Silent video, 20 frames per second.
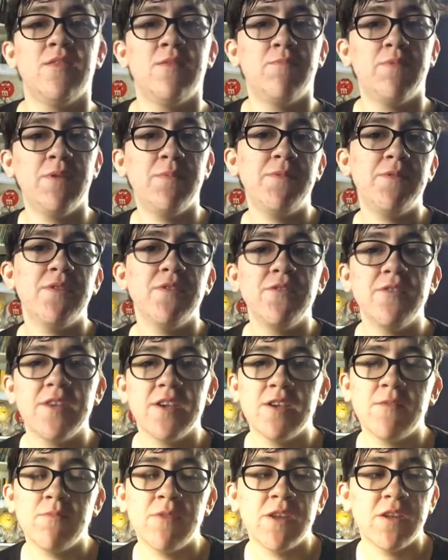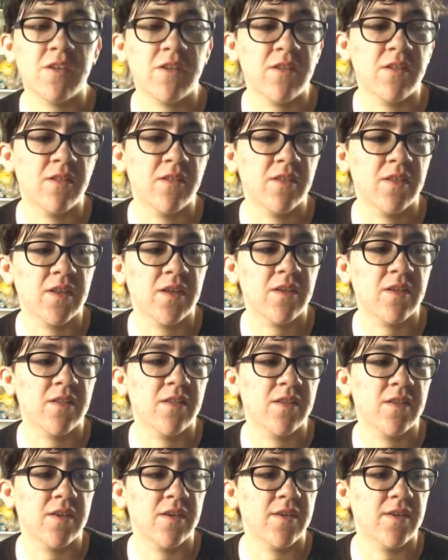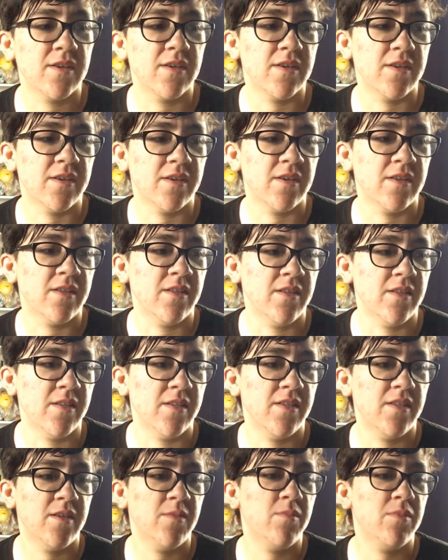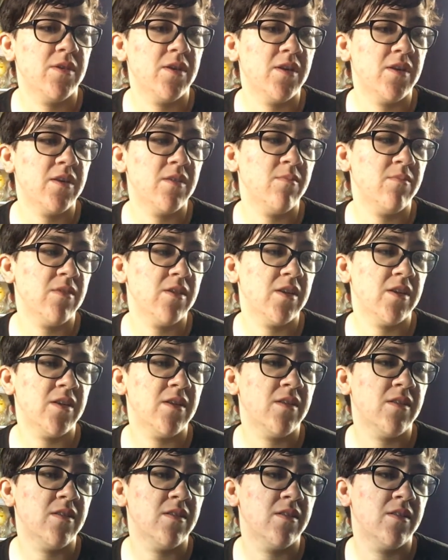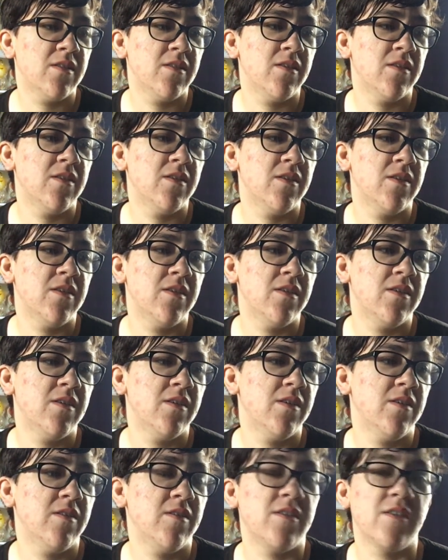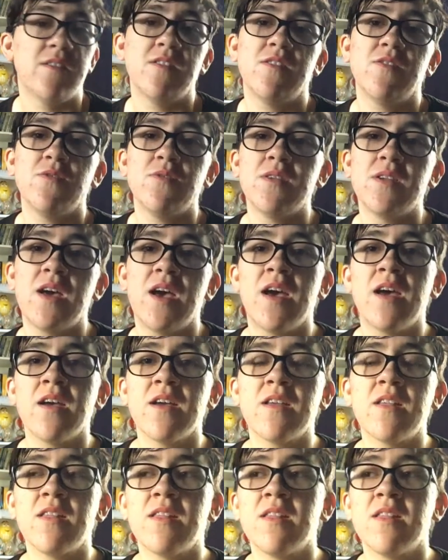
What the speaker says: people do take mental health days, and sometimes it is just to relax.